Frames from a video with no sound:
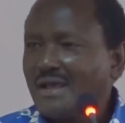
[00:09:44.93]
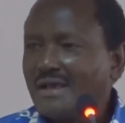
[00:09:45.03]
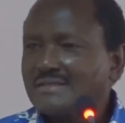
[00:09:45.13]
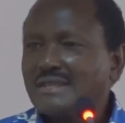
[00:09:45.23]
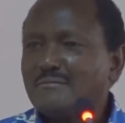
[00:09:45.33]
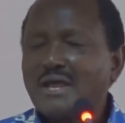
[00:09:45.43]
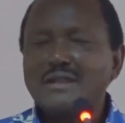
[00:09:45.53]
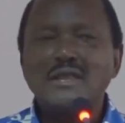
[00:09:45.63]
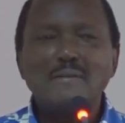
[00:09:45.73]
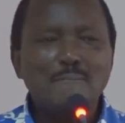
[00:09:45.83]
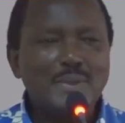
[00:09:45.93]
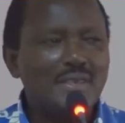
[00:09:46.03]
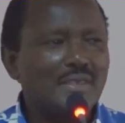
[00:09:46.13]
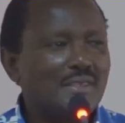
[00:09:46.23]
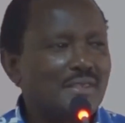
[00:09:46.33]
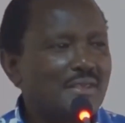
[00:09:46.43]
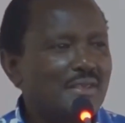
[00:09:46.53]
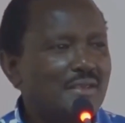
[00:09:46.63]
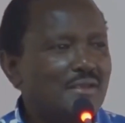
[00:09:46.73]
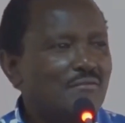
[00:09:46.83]
as an MP
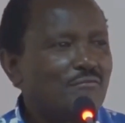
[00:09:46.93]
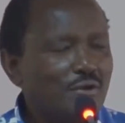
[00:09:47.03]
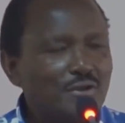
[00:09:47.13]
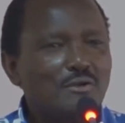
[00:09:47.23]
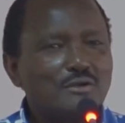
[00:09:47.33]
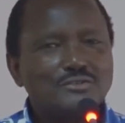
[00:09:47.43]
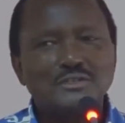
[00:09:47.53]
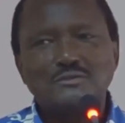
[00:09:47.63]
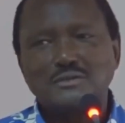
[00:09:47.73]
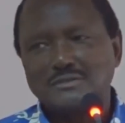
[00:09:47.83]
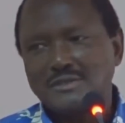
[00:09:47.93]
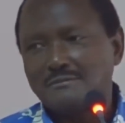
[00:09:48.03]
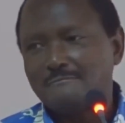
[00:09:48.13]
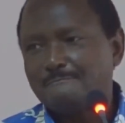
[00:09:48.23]
for your constituency.